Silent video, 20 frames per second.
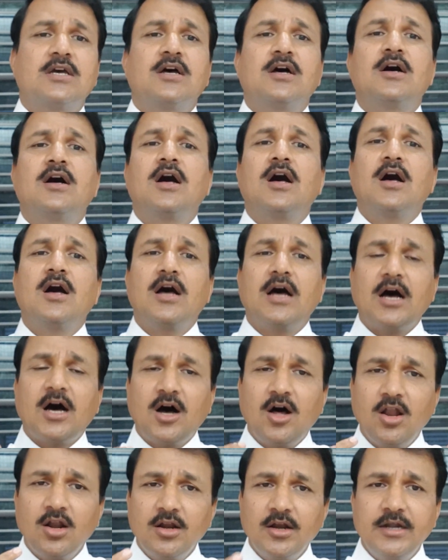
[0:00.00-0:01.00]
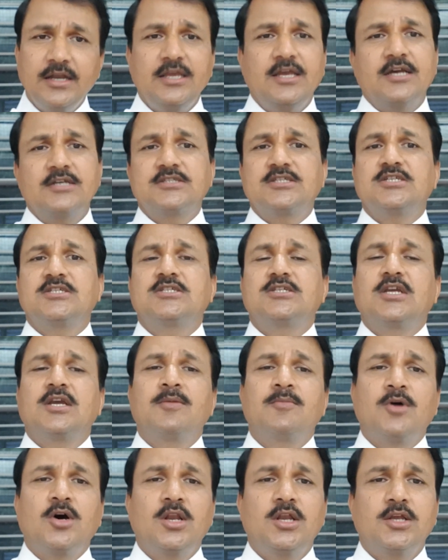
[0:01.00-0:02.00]
uh, already
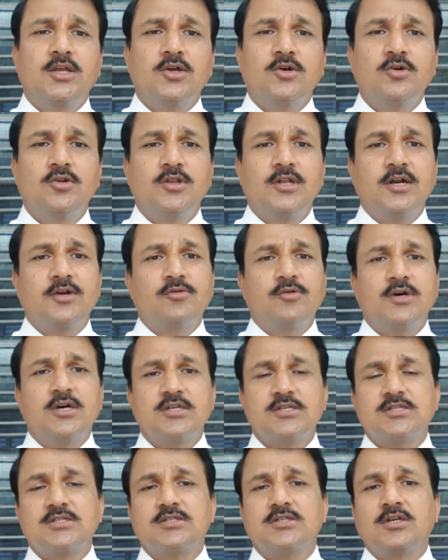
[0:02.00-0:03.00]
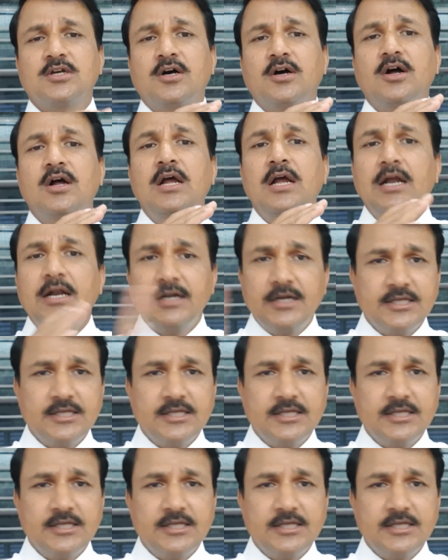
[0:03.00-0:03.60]
existing molecule that was uh,